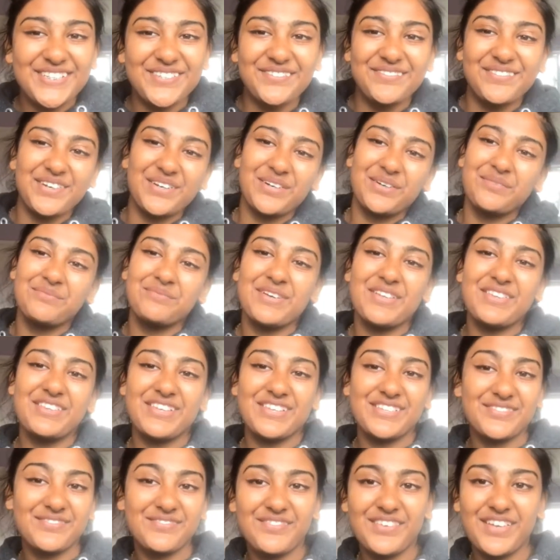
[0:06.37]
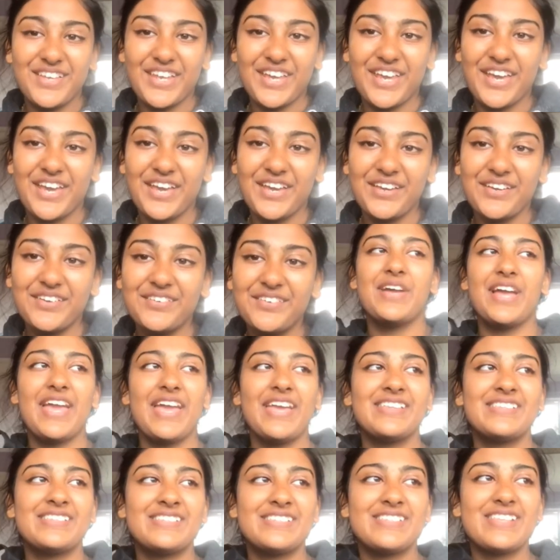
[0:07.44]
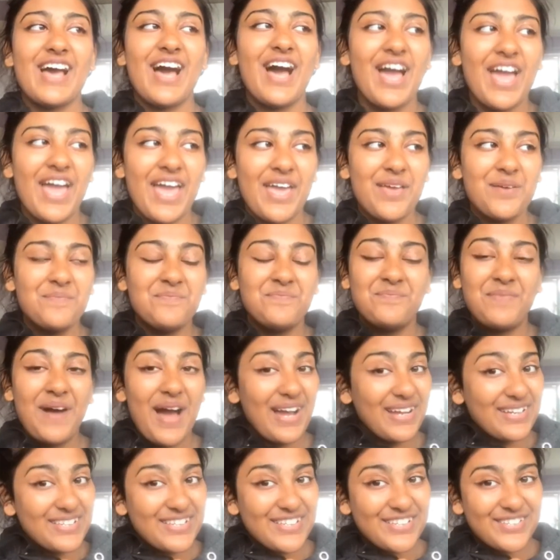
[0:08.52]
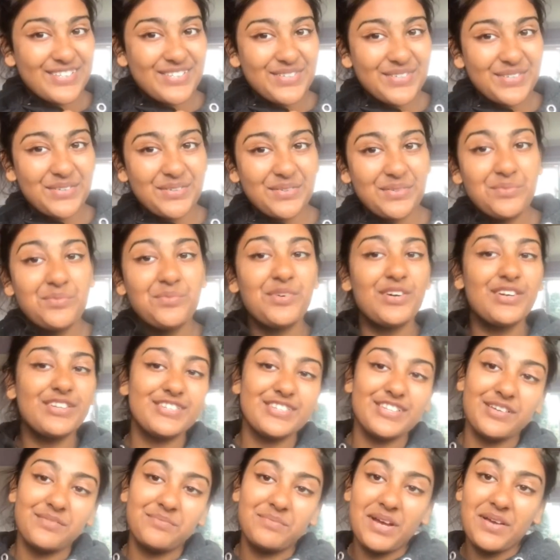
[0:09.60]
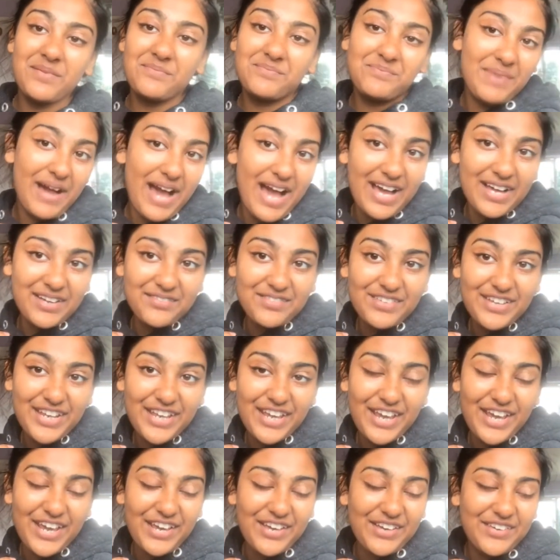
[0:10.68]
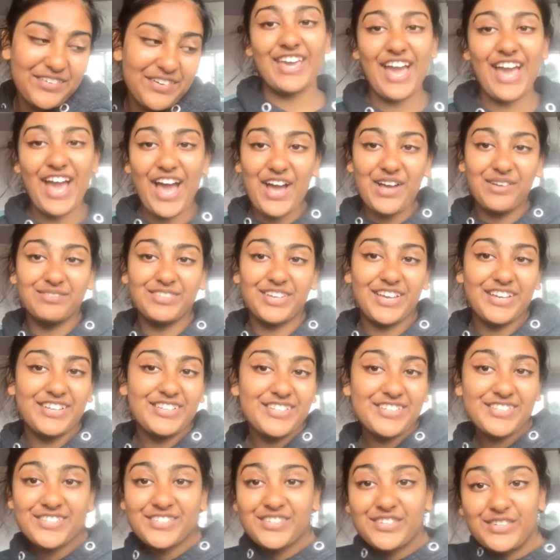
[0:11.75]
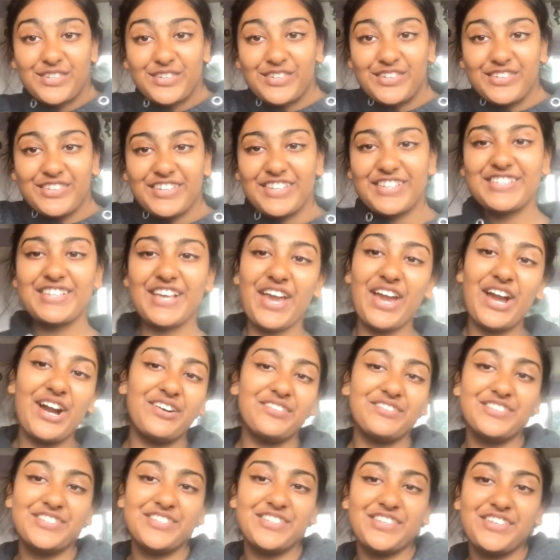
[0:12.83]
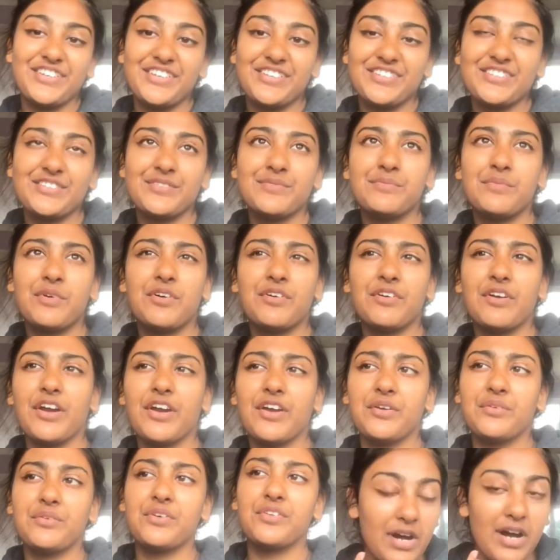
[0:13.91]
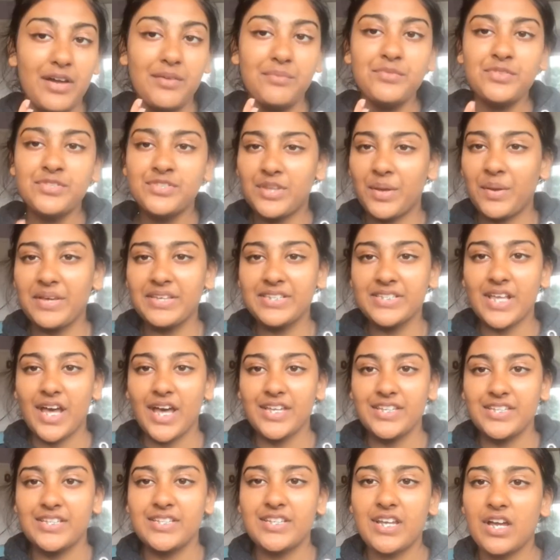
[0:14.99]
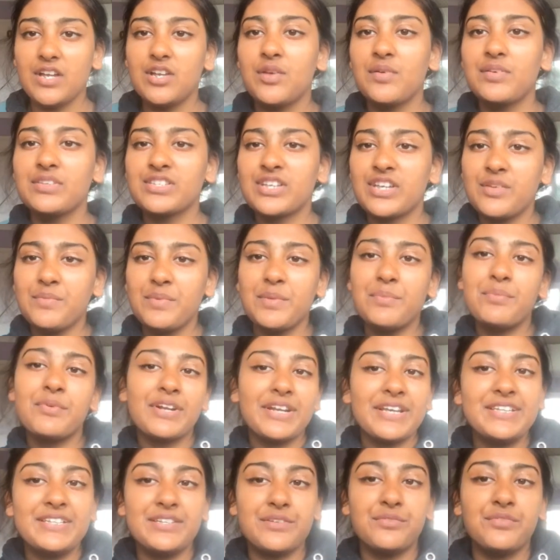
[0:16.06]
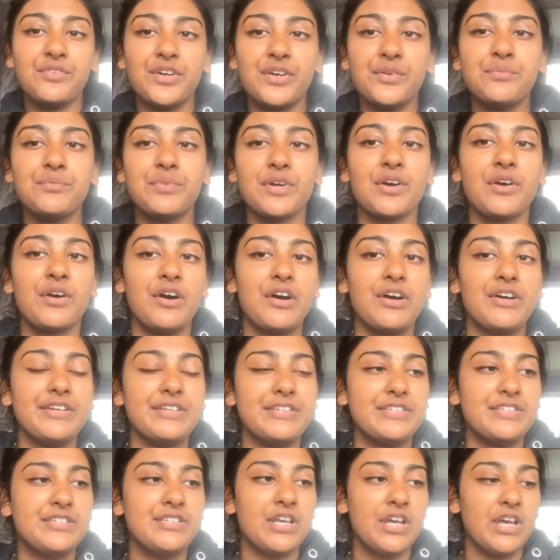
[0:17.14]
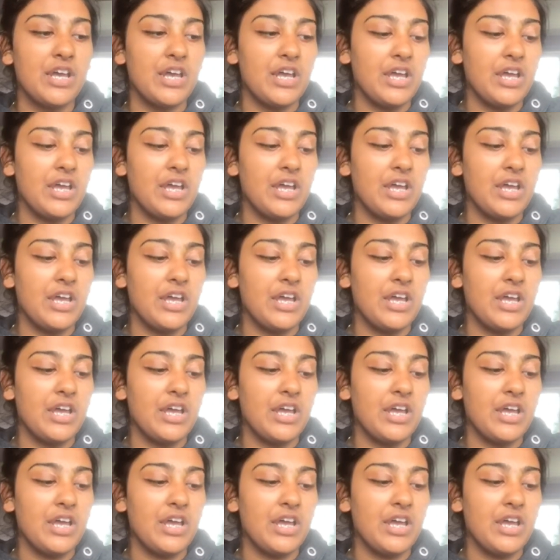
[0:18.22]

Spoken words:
to film this video. It's a back to school, what's in my bag video. Yeah, I'm going to school the day after tomorrow. I'm so excited. I know it's going to be pretty different because